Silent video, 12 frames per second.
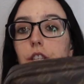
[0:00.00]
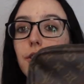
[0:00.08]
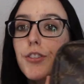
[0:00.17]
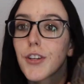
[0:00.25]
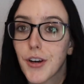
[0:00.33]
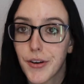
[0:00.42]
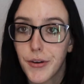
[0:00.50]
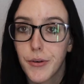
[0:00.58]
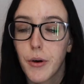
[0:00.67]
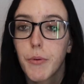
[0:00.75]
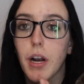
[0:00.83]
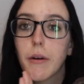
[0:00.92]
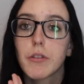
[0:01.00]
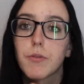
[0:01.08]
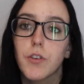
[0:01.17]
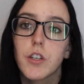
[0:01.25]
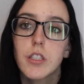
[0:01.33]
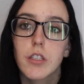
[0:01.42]
So when I was
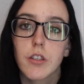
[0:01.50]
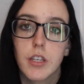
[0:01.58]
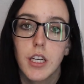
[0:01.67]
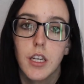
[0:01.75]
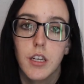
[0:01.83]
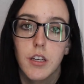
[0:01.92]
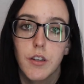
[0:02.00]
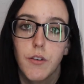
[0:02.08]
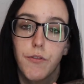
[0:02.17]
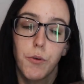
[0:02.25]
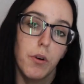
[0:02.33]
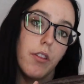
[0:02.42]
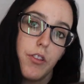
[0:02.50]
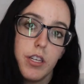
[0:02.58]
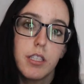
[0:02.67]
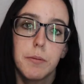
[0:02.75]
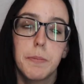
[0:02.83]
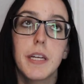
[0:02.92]
first looking for
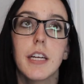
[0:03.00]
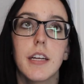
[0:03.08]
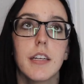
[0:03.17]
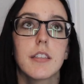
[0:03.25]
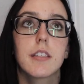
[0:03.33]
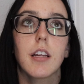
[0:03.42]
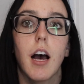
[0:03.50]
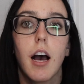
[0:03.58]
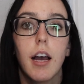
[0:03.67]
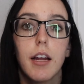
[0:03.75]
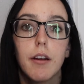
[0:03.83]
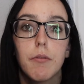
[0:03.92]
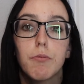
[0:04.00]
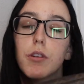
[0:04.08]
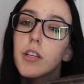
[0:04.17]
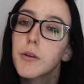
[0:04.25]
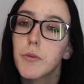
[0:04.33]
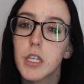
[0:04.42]
this piece, I
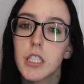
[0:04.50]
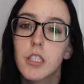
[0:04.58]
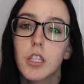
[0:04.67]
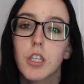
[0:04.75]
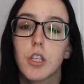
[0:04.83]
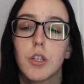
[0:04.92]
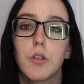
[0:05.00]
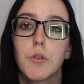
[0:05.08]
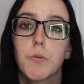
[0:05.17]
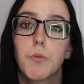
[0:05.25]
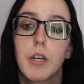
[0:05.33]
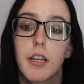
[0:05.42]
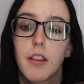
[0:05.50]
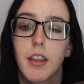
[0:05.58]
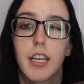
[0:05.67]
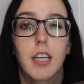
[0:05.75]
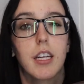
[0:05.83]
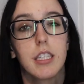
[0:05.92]
really wanted to go with
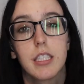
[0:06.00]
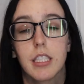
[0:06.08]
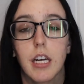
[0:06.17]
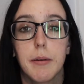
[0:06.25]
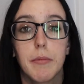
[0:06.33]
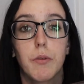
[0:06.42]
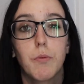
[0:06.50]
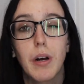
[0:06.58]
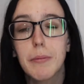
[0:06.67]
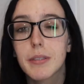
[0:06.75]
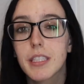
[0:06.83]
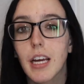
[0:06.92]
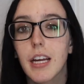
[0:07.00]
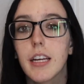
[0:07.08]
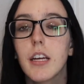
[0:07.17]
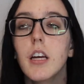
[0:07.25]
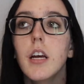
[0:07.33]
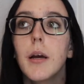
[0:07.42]
like a consignment
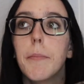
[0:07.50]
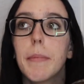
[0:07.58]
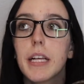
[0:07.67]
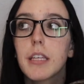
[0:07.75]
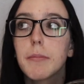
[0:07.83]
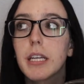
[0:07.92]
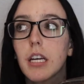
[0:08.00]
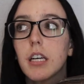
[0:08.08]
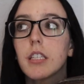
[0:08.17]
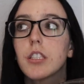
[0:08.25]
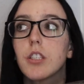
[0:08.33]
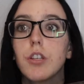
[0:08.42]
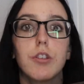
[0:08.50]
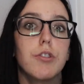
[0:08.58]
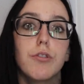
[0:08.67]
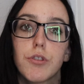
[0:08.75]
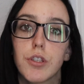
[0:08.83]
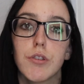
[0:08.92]
website, mainly because, you know,
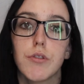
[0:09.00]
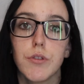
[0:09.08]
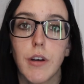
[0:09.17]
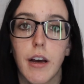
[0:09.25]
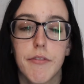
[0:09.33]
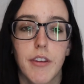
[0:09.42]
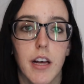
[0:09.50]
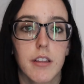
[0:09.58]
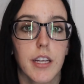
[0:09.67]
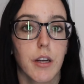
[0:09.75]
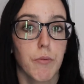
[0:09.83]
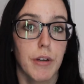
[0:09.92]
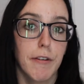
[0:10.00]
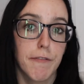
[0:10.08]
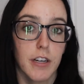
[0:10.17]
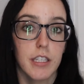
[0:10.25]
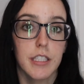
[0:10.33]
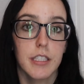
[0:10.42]
usually you do have that like
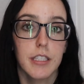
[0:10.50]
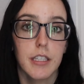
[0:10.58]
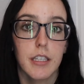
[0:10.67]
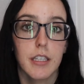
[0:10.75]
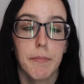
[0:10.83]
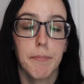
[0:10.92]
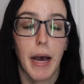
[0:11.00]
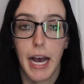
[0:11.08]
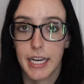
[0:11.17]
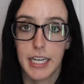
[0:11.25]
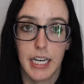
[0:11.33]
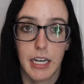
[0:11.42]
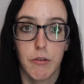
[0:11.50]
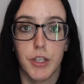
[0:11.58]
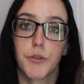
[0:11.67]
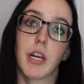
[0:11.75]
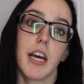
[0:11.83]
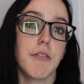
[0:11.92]
refund backing where
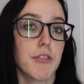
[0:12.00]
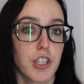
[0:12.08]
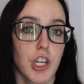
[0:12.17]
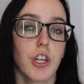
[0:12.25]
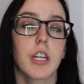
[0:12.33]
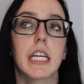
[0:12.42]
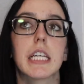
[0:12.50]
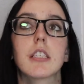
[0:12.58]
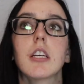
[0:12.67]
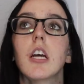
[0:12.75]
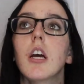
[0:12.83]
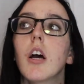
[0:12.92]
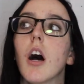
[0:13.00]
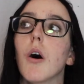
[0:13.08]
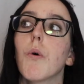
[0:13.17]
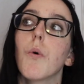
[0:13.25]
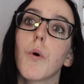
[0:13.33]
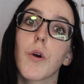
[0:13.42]
you can return it,
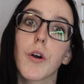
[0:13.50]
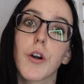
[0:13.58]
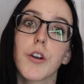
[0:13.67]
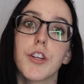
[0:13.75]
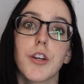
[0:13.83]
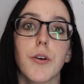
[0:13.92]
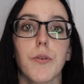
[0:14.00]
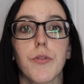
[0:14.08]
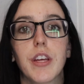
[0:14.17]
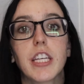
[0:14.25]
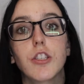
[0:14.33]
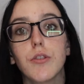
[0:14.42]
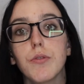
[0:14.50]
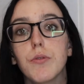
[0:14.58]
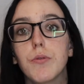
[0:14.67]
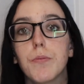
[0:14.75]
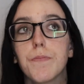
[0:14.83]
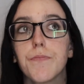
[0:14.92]
or, you know, they
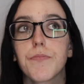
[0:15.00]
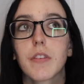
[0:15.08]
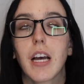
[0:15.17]
do